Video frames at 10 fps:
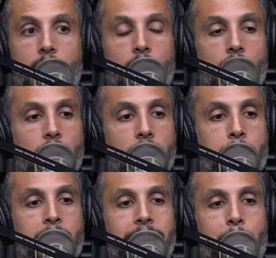Uh, eh,
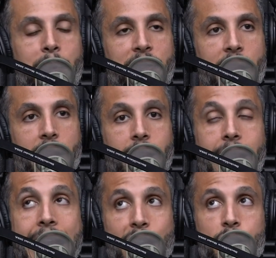being empathetic,
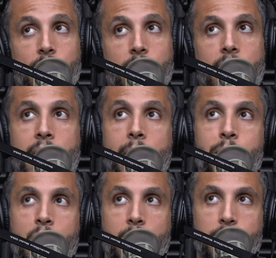actually, and I'm
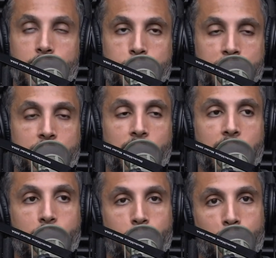talking just
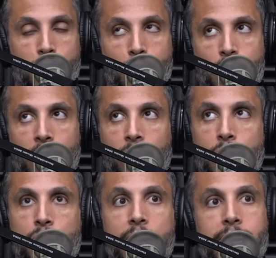specifically as a personal trainer, because
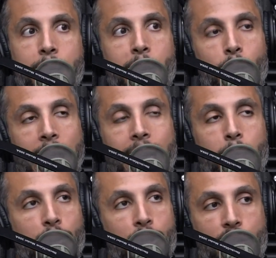there's things that make you
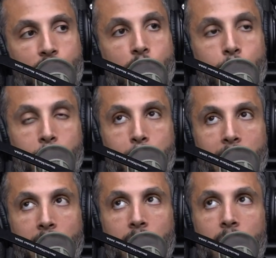likable just as a human
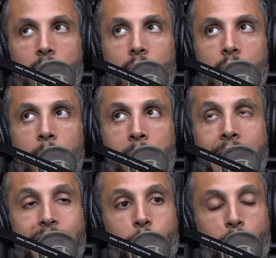being, but
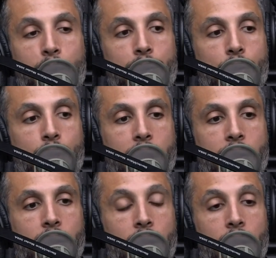as a personal
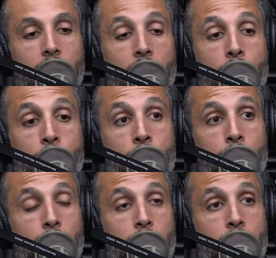trainer, do
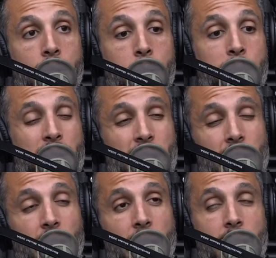you do the does the
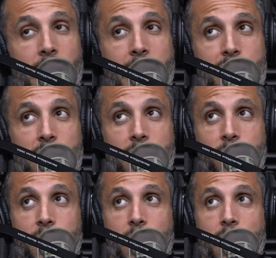client actually
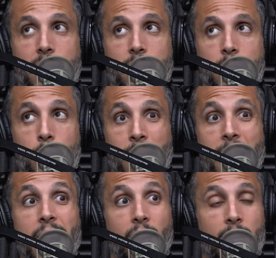feel like you
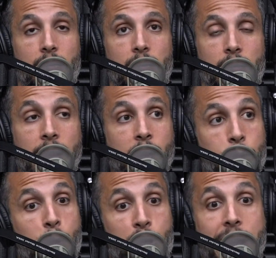care? Like this
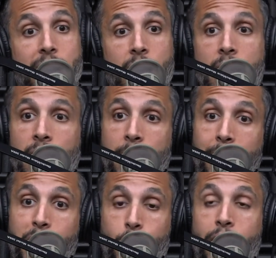person, yeah. like
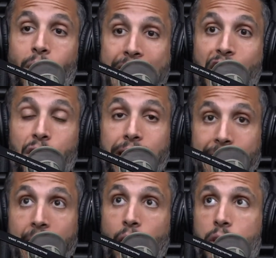my trainer, actually
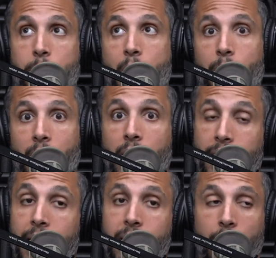cares about me. Like
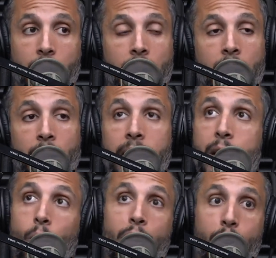that's a that's
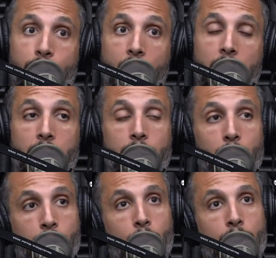like when your doctor. You know,
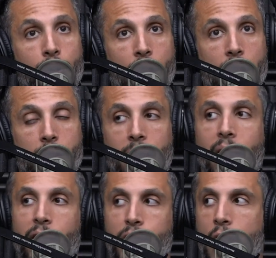when you go to your doctor, you ever
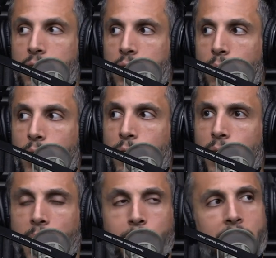have a doctor where you
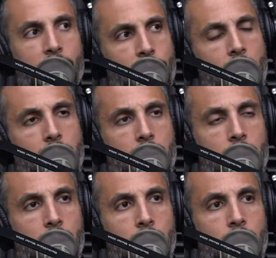feel like, man, this doctor
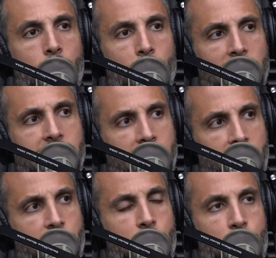really
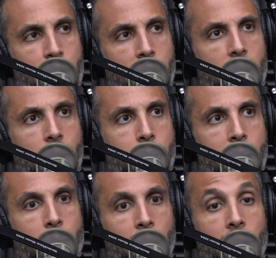gives a shit
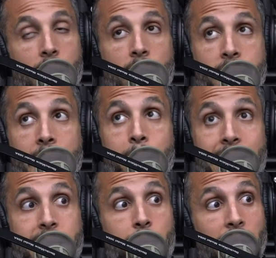about me. That
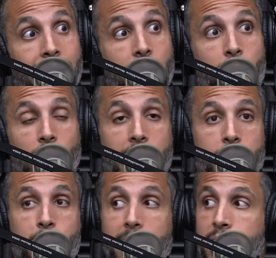makes them likable as
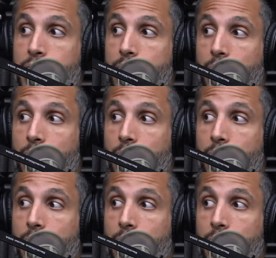a practitioner.